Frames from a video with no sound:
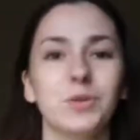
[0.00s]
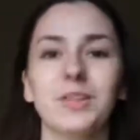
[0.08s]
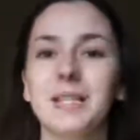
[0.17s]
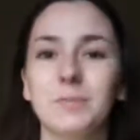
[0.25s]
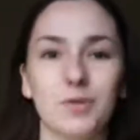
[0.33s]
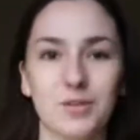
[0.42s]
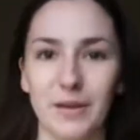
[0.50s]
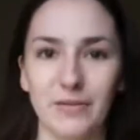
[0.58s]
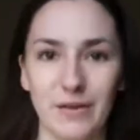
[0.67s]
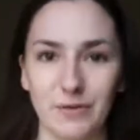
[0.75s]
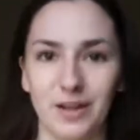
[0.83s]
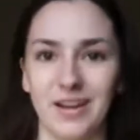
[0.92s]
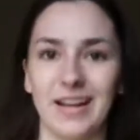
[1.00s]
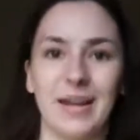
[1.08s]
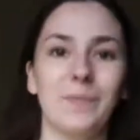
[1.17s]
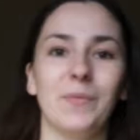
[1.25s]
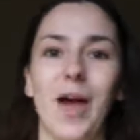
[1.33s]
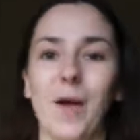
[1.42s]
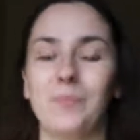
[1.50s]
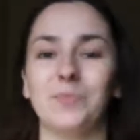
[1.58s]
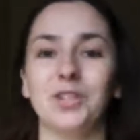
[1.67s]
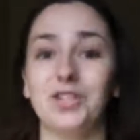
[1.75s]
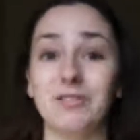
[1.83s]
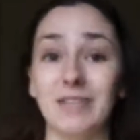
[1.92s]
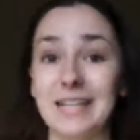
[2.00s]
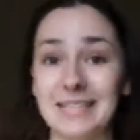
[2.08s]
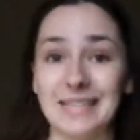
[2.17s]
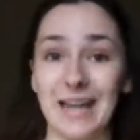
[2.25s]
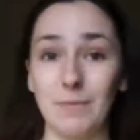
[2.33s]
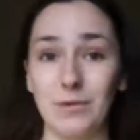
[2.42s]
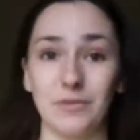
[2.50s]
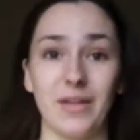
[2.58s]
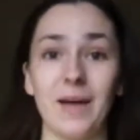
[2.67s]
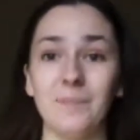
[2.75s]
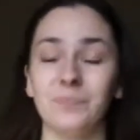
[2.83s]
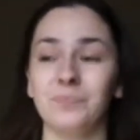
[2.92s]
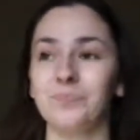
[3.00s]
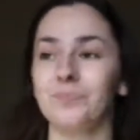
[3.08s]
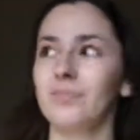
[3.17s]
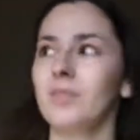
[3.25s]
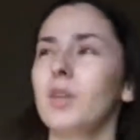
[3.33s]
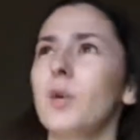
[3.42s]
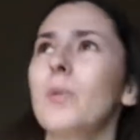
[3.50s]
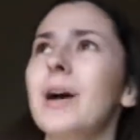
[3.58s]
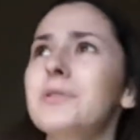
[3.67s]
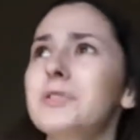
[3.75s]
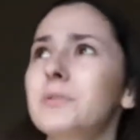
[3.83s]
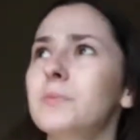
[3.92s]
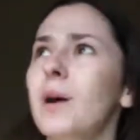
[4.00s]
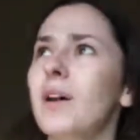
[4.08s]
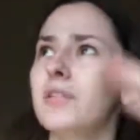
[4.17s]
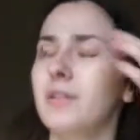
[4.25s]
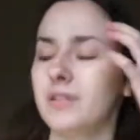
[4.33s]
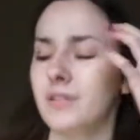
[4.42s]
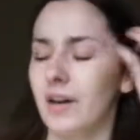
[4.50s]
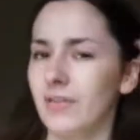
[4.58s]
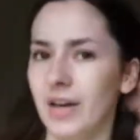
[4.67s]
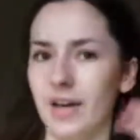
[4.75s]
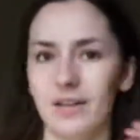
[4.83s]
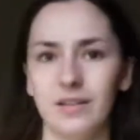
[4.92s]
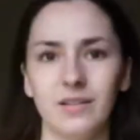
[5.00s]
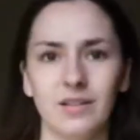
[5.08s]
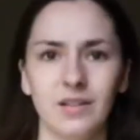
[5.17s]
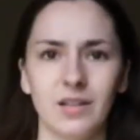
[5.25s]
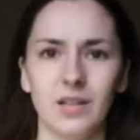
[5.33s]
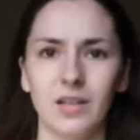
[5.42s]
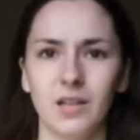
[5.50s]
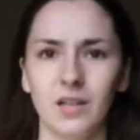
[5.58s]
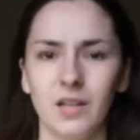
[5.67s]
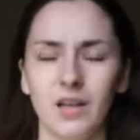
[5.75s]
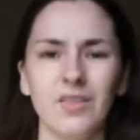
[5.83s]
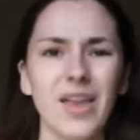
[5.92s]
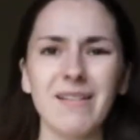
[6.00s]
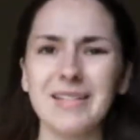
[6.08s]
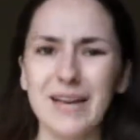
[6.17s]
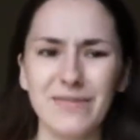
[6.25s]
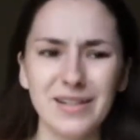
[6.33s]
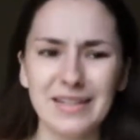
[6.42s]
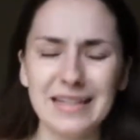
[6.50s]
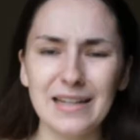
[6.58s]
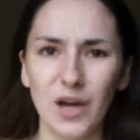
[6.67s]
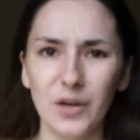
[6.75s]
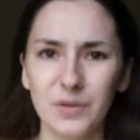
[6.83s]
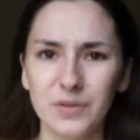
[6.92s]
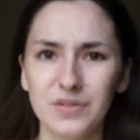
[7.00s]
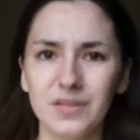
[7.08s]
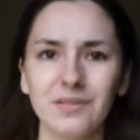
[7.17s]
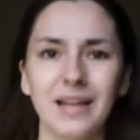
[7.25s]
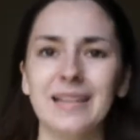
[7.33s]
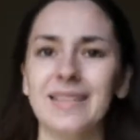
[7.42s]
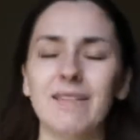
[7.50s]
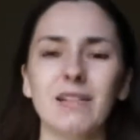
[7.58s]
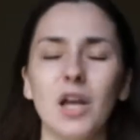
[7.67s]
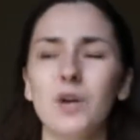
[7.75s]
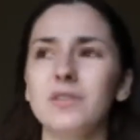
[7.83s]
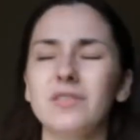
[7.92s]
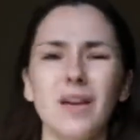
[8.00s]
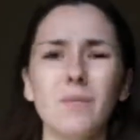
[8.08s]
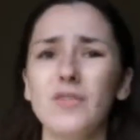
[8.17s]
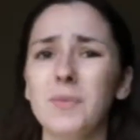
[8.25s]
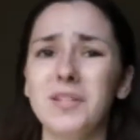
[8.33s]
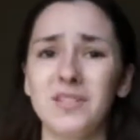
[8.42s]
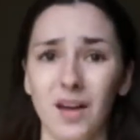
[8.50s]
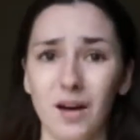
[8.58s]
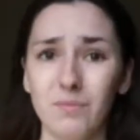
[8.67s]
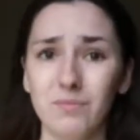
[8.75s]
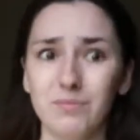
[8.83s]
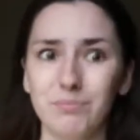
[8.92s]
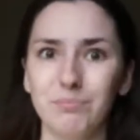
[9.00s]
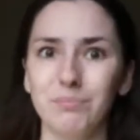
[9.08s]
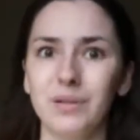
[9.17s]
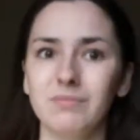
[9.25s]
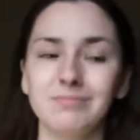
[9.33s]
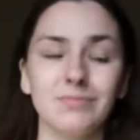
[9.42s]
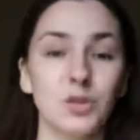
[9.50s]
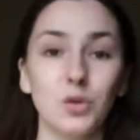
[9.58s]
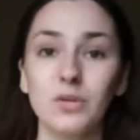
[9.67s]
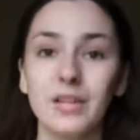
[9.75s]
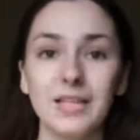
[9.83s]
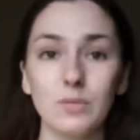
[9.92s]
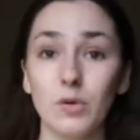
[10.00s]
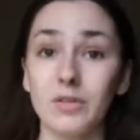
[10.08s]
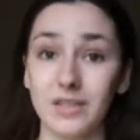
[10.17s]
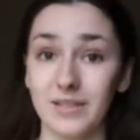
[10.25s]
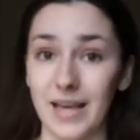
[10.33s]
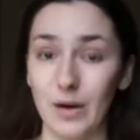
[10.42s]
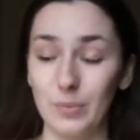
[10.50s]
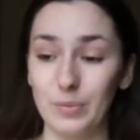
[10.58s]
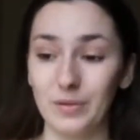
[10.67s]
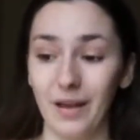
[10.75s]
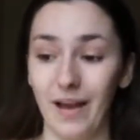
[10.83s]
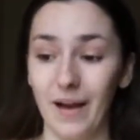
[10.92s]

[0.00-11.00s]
Dora the Explorer is my favourite girly. She really did get me through that. Well, what other ones are there? There are definitely loads. Like, there are loads, some of them are dumb, but Dora the Explorer does help.